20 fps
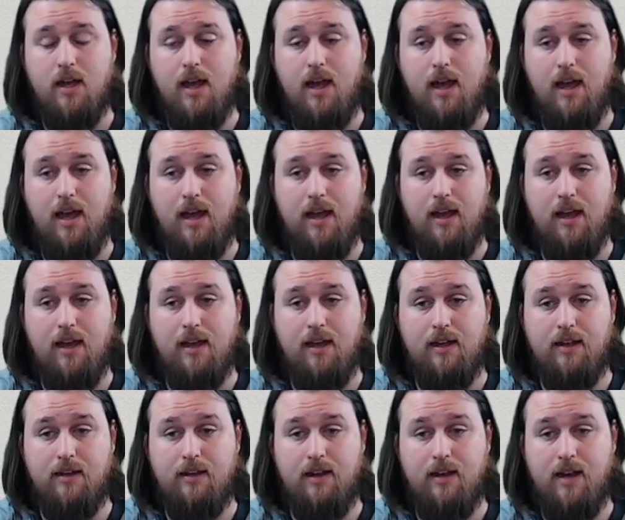
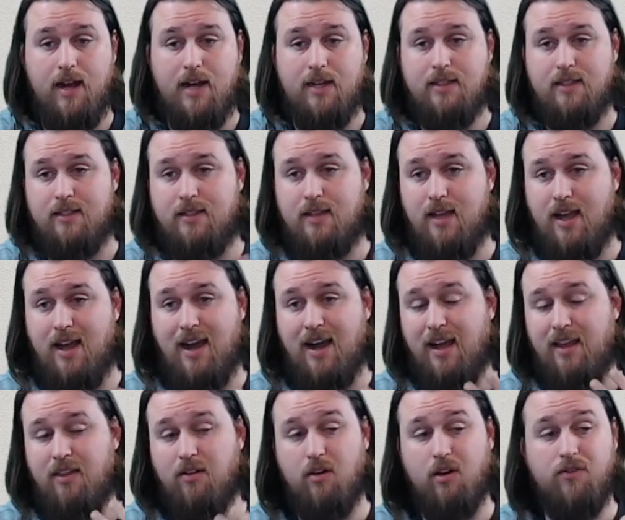And not to say
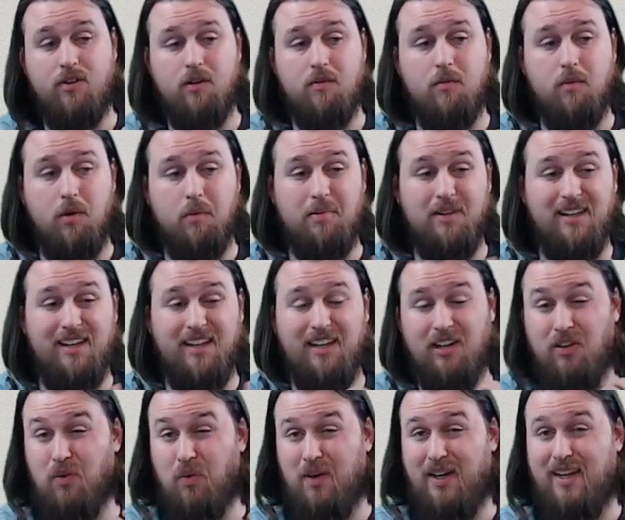either of them are playing
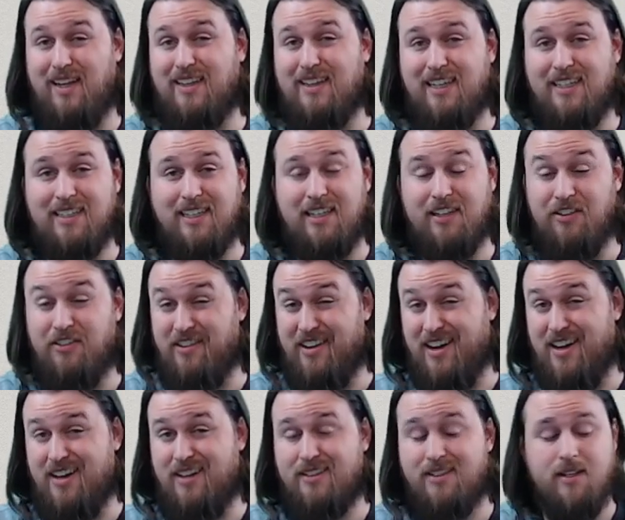great lately. They're
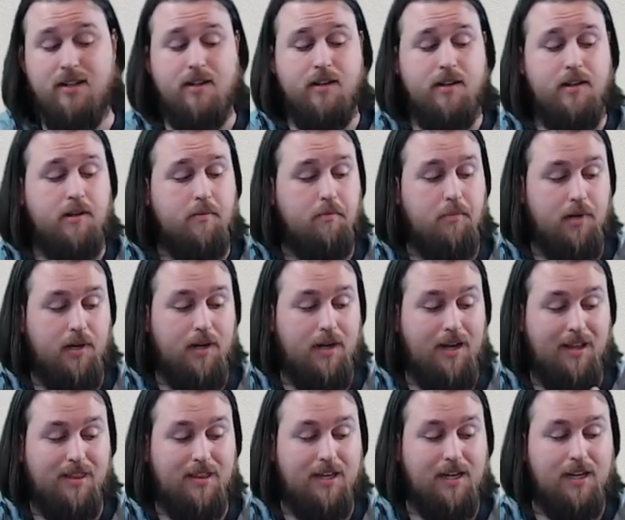not. But
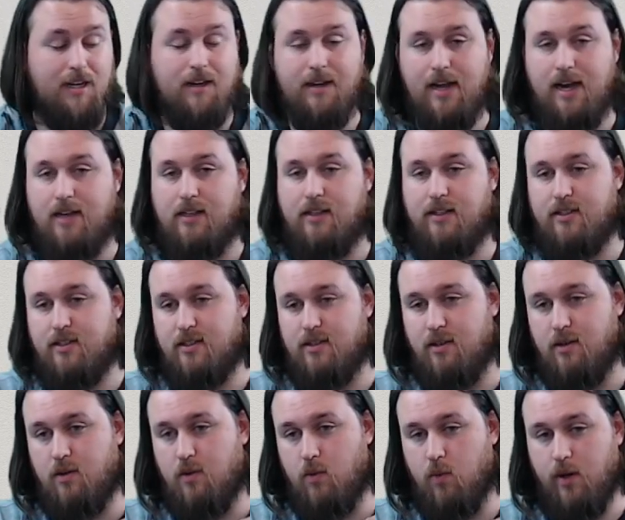I think Dallas,
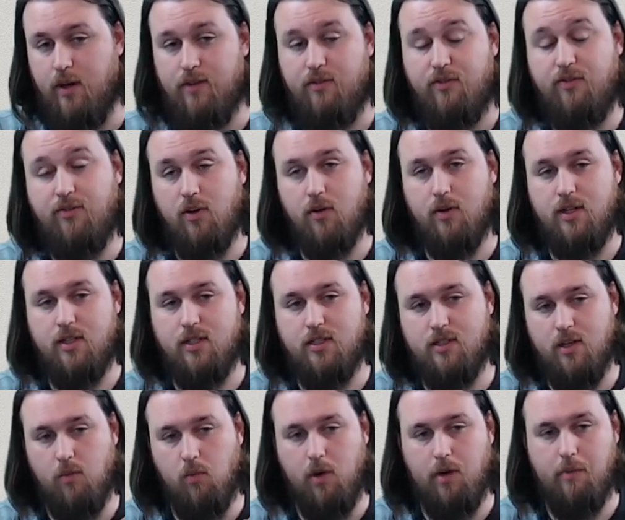when focused
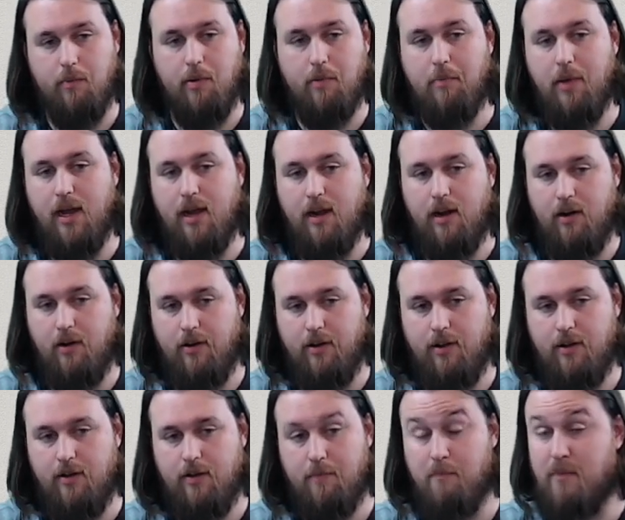and when prepared
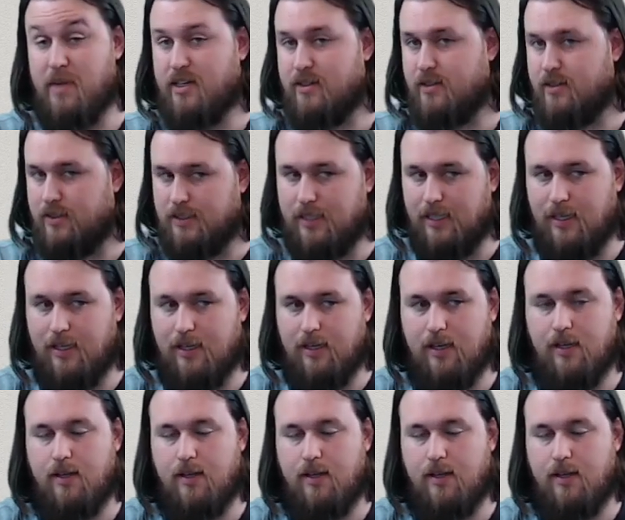mentally,